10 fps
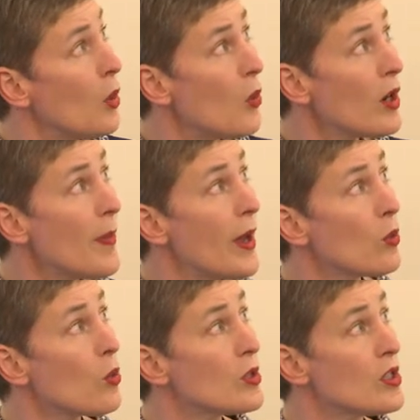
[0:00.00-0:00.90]
What
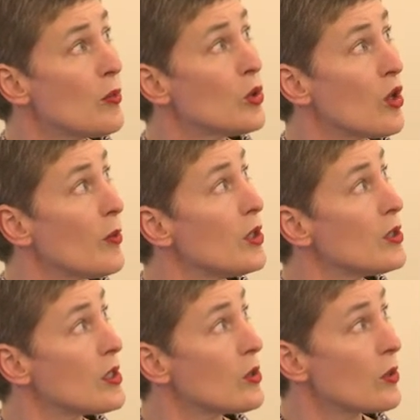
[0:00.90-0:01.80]
about autosomal
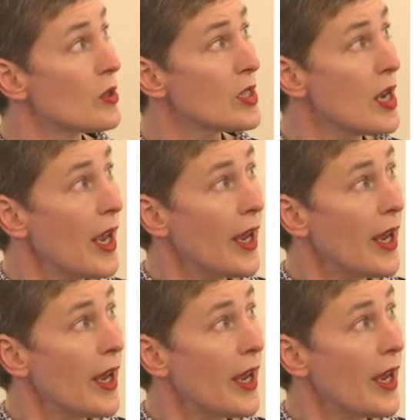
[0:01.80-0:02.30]
dominant disorders?